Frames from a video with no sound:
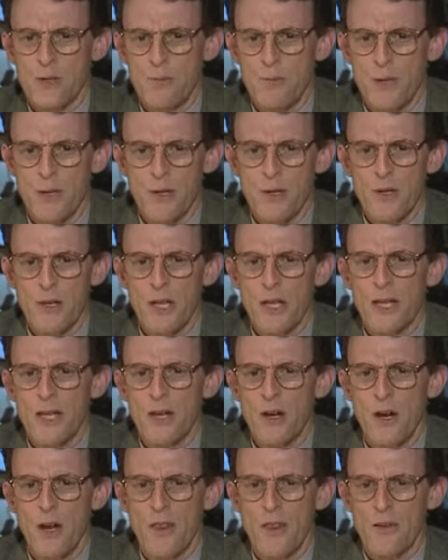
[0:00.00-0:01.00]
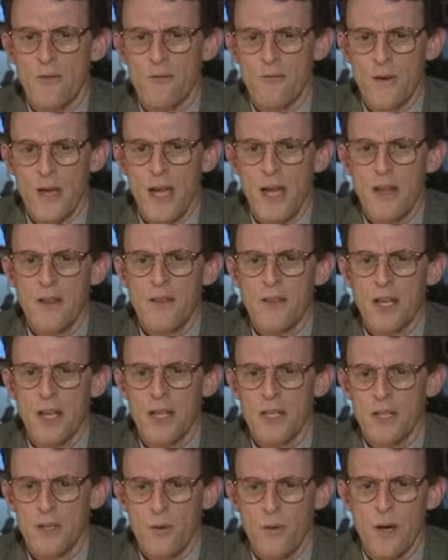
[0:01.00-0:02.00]
purely on the faith
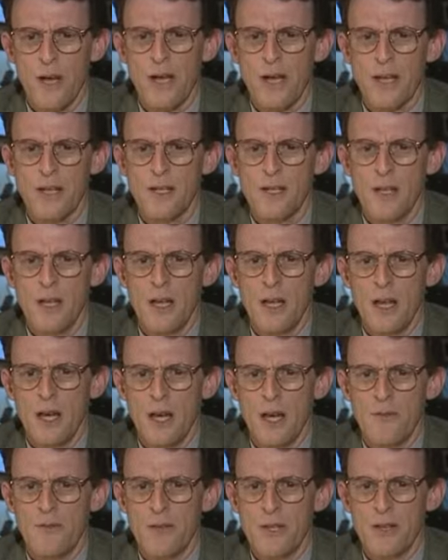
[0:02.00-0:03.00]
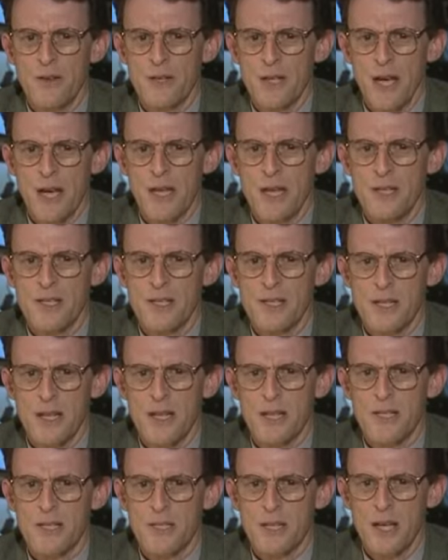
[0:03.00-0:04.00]
and credit of the United
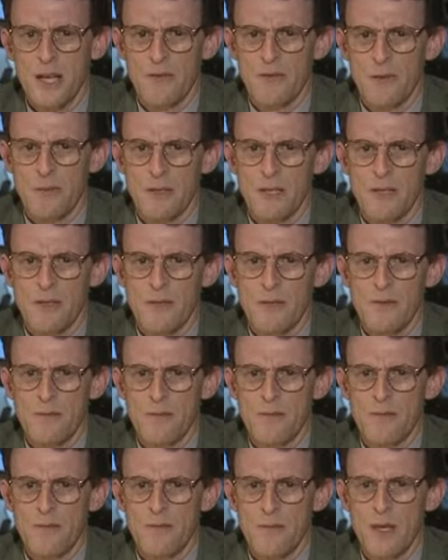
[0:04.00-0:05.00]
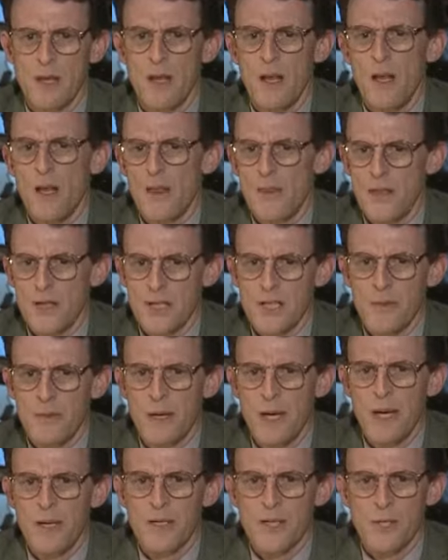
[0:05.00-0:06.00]
States government. This
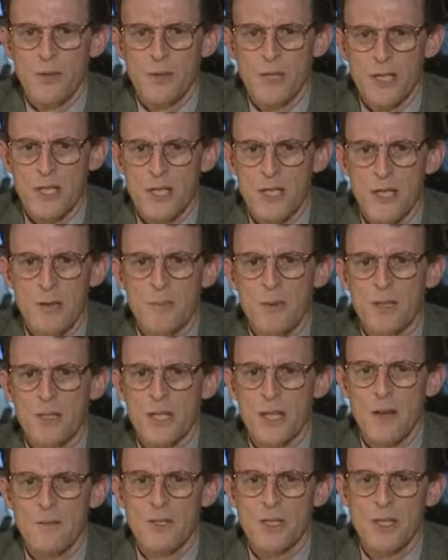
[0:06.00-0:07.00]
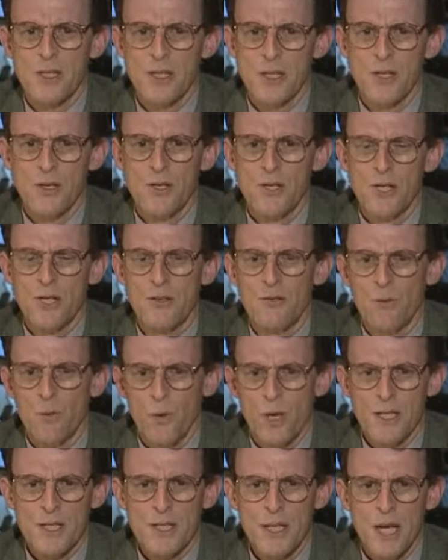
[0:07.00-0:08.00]
amounts to a simple substitution of
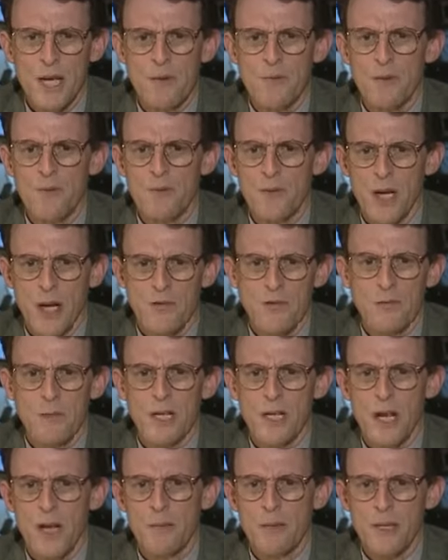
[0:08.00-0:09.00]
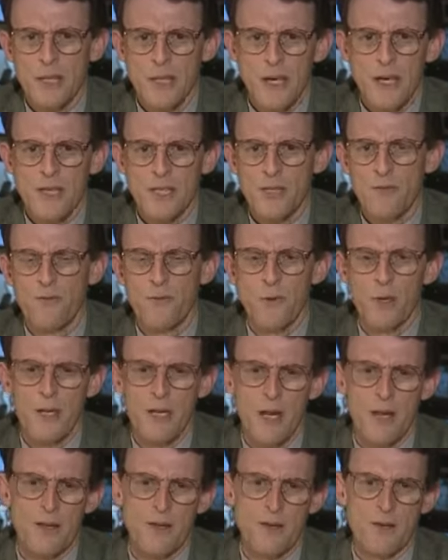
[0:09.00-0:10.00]
one type of government obligation for
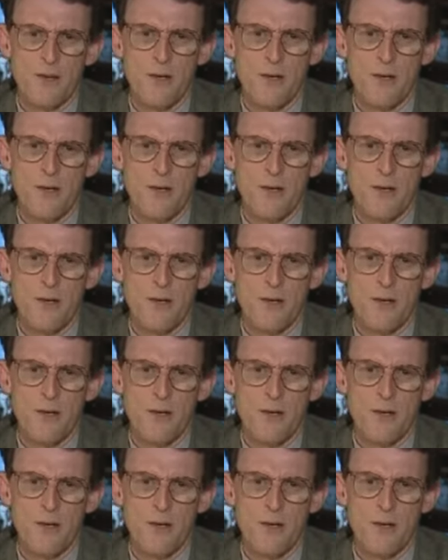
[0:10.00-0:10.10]
another.